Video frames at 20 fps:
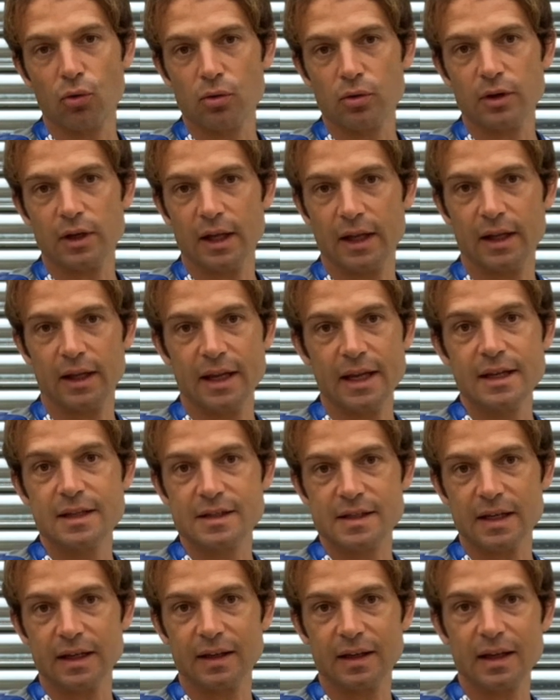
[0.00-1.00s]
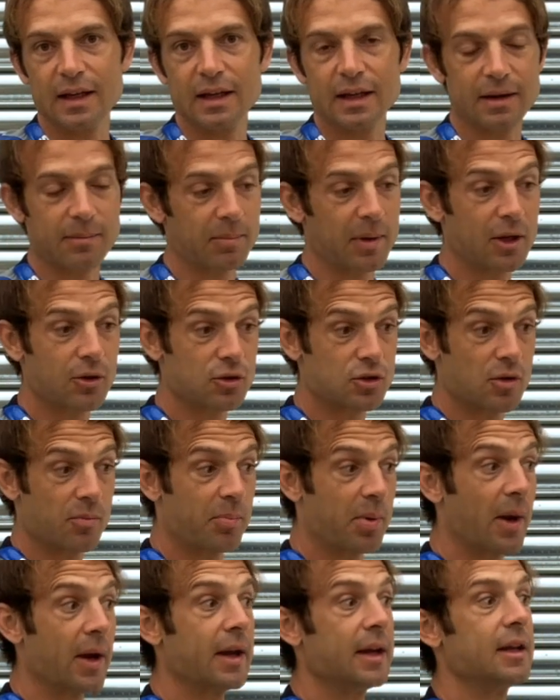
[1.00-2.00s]
the instinct here, because the
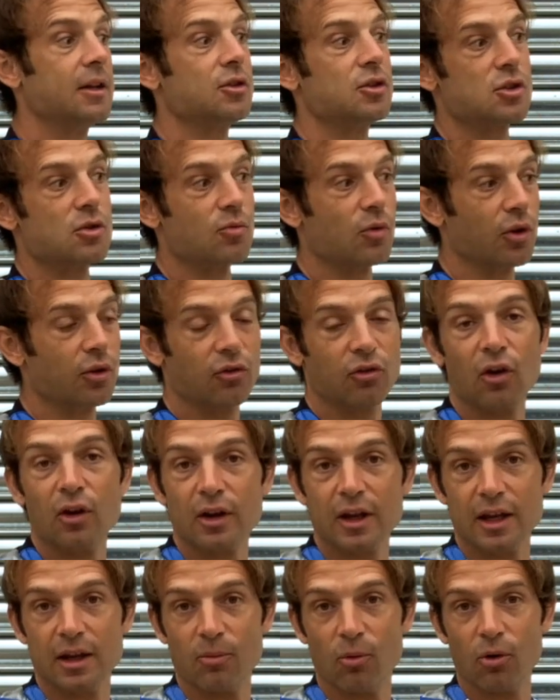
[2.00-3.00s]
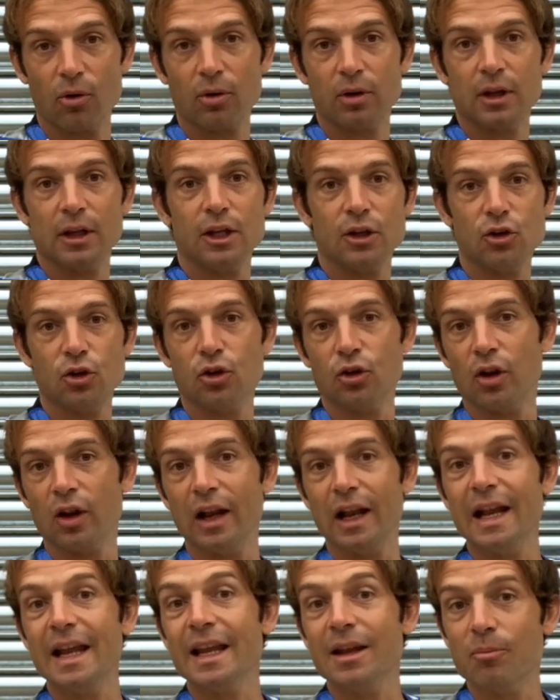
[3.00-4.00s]
bike doesn't want to turn anymore, you're going to
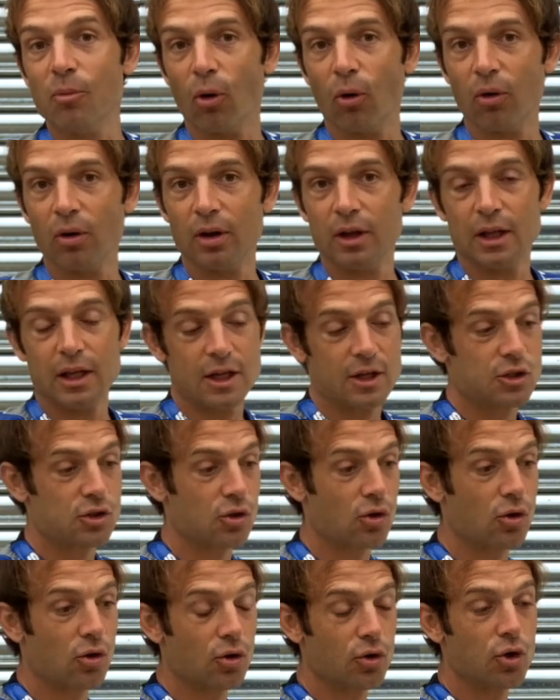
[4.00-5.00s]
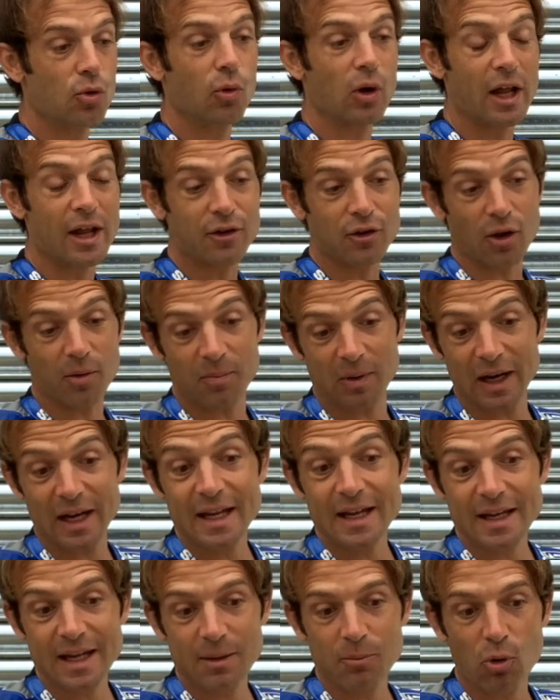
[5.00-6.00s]
lean more. So you will end up
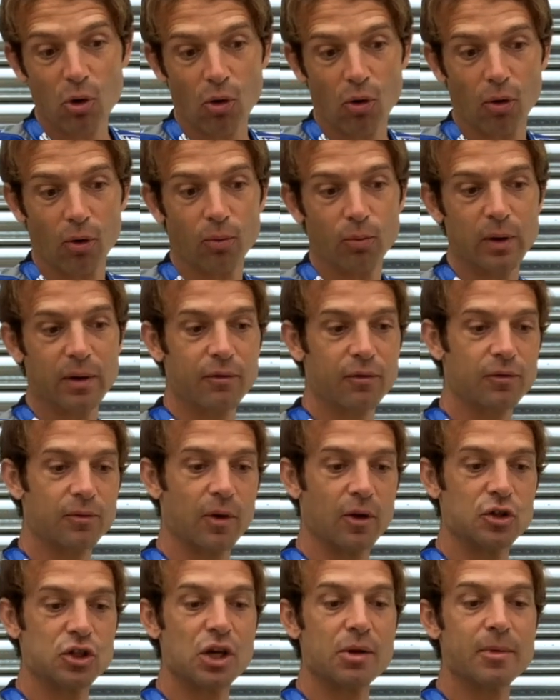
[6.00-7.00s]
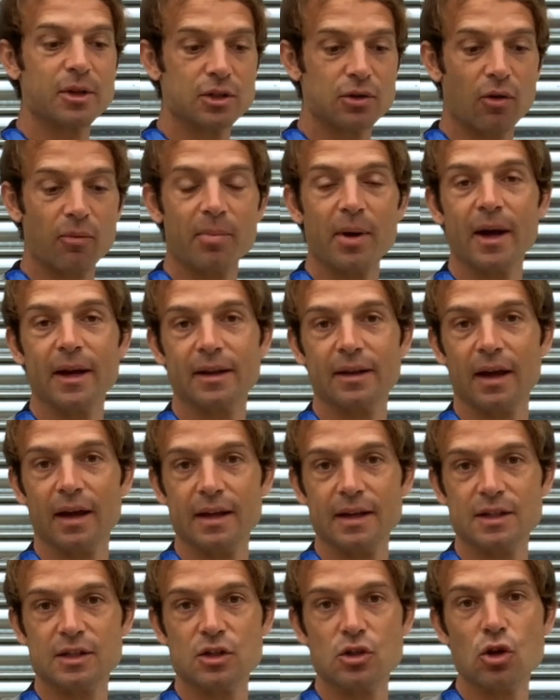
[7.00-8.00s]
leaning more with a geometry of bike that
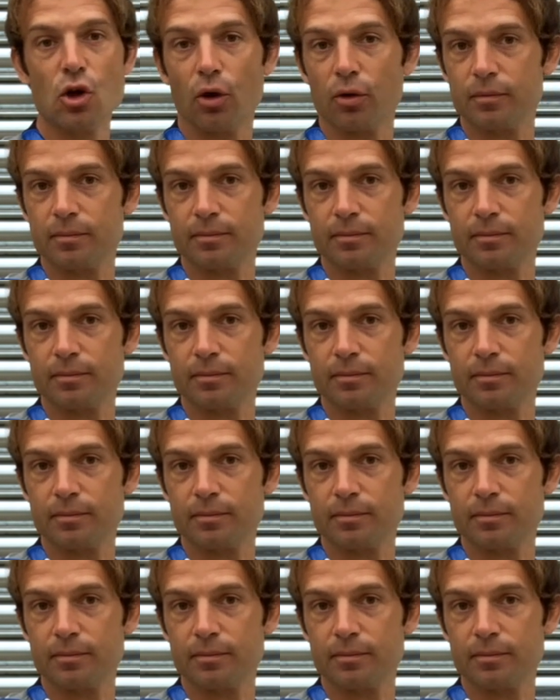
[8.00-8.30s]
is not